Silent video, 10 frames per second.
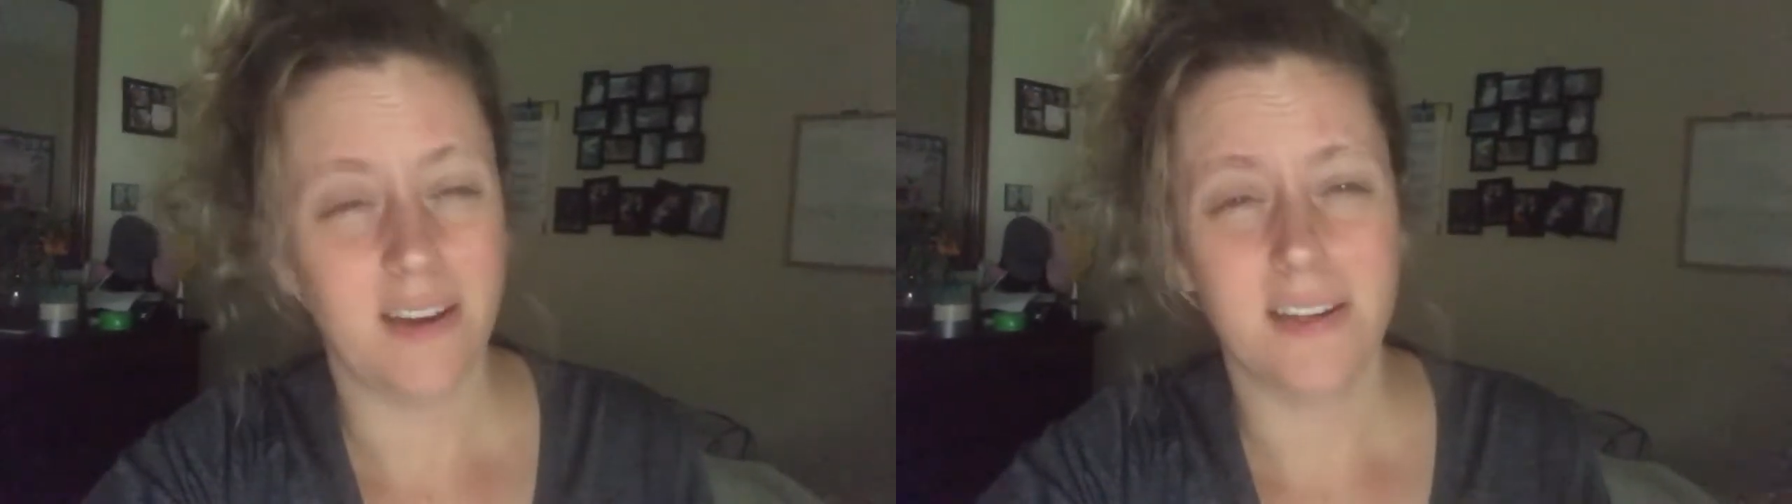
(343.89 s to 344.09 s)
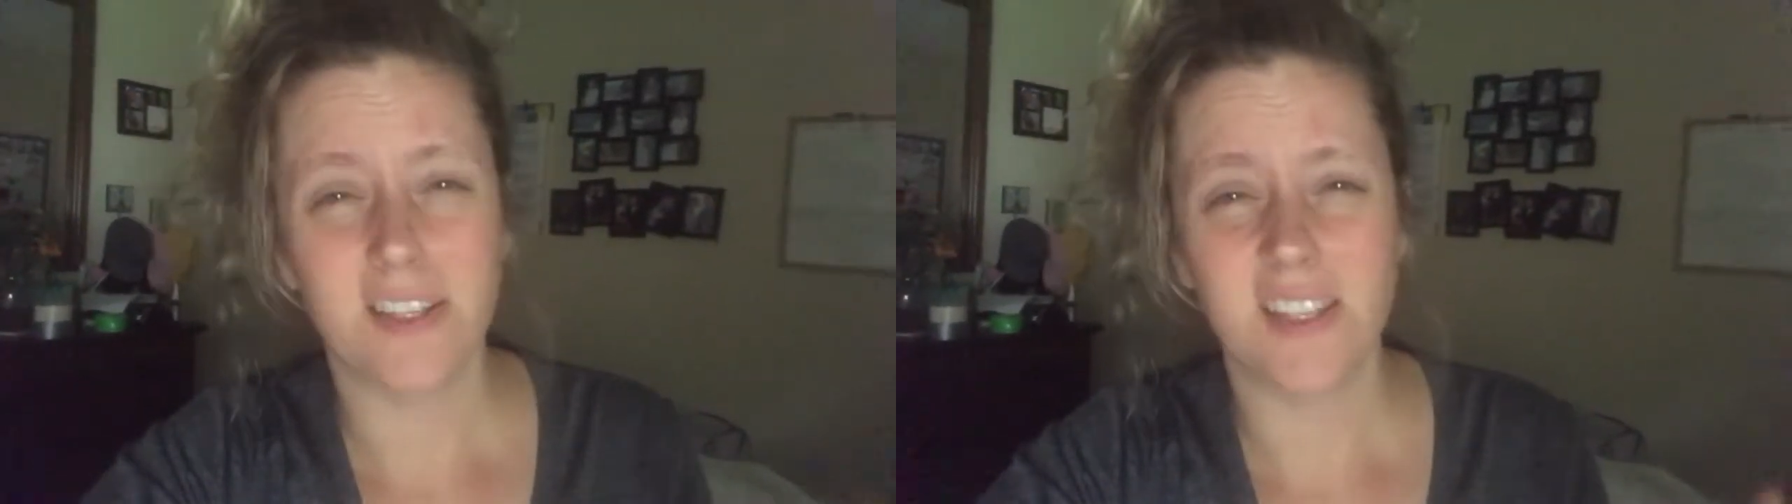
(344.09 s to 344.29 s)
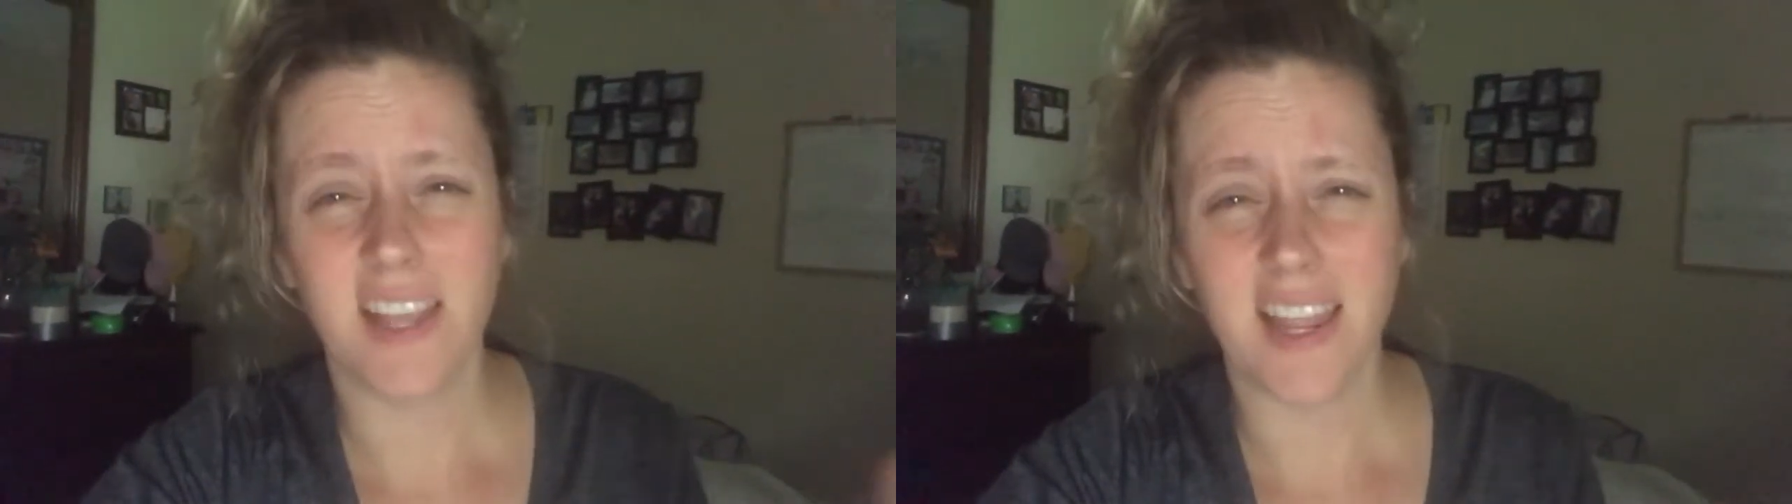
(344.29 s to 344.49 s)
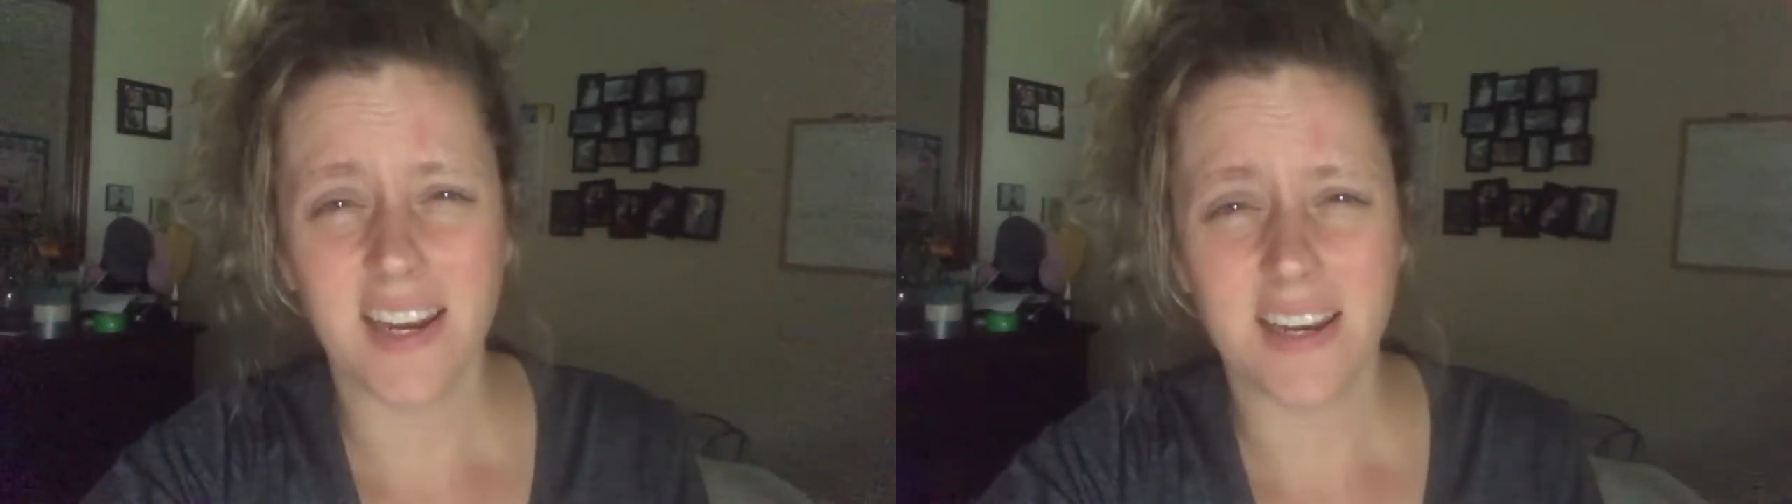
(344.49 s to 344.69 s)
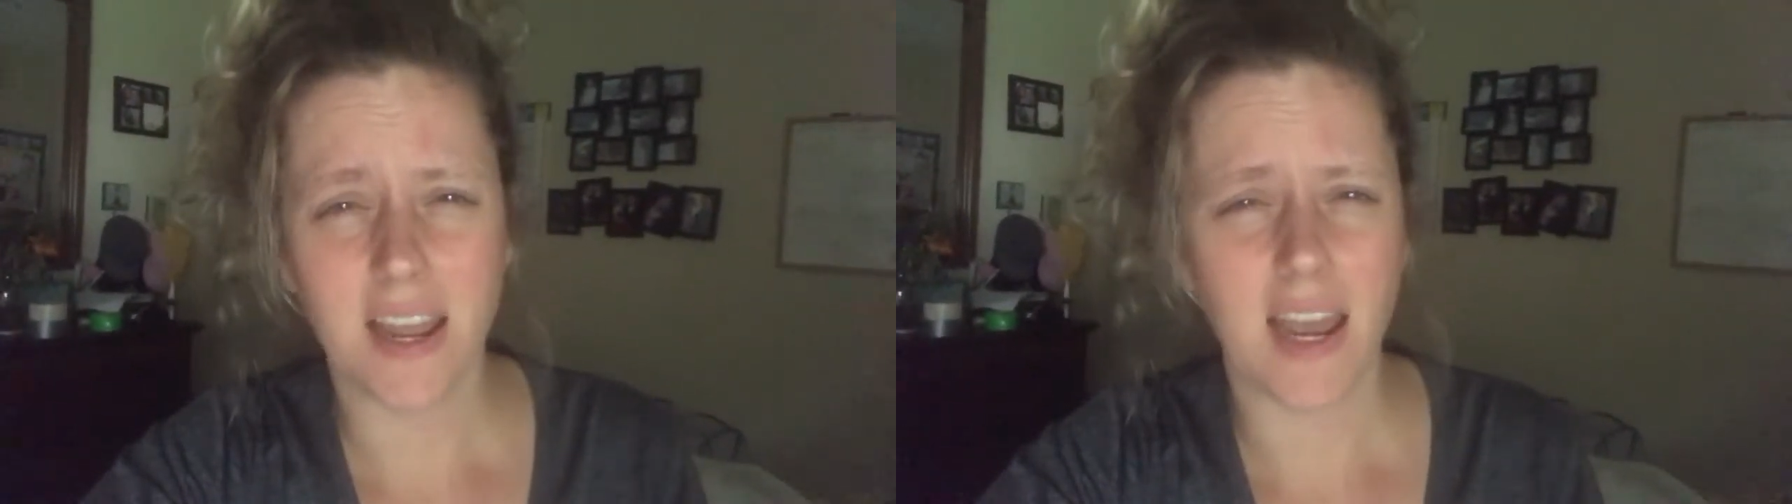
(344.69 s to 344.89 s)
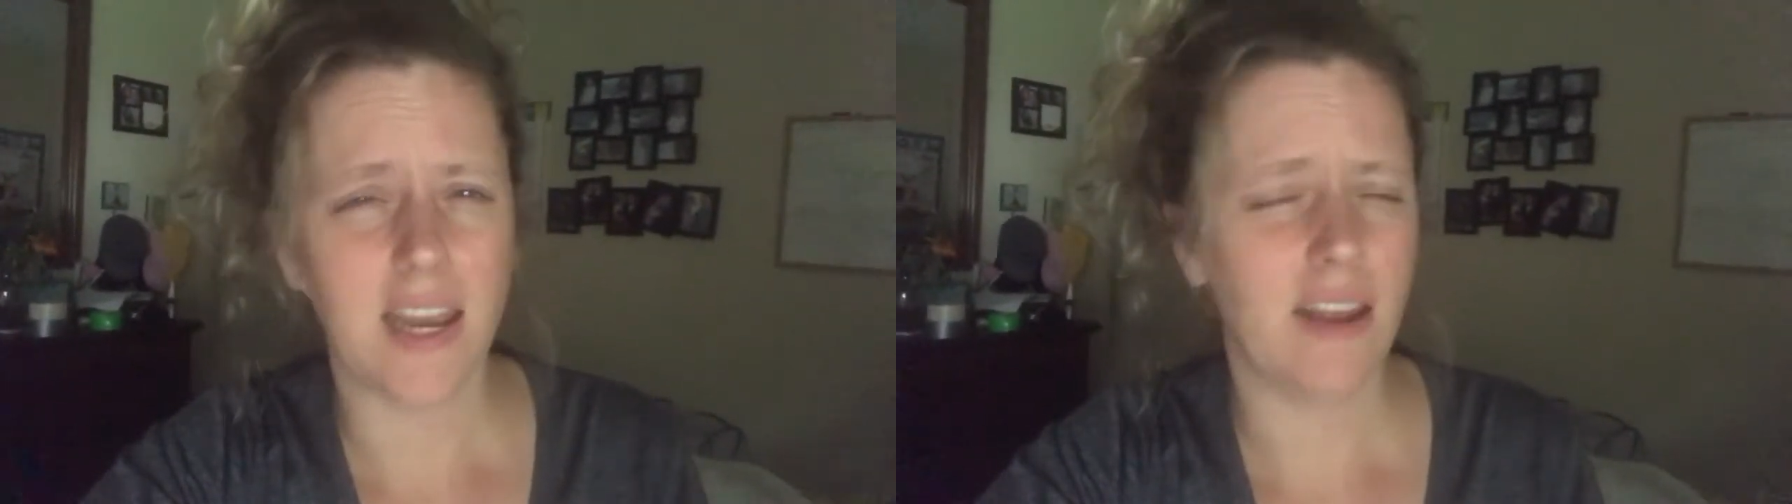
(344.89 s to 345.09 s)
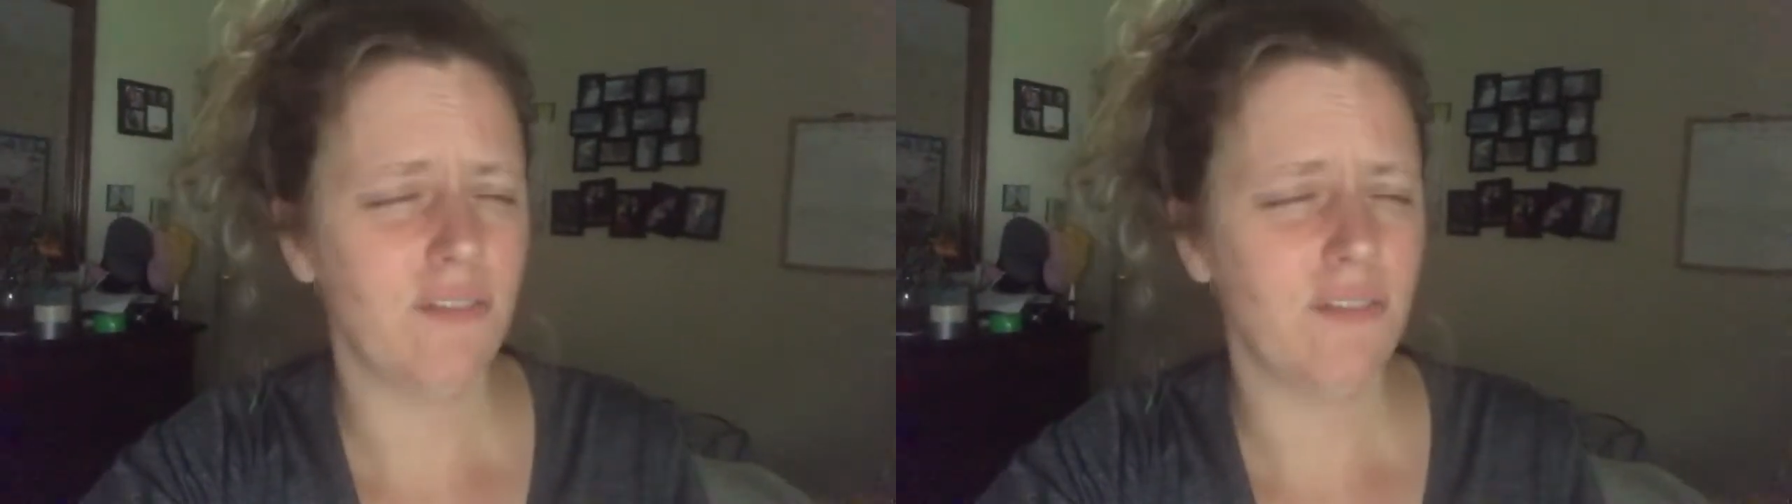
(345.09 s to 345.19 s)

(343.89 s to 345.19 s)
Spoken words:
And it's late at night.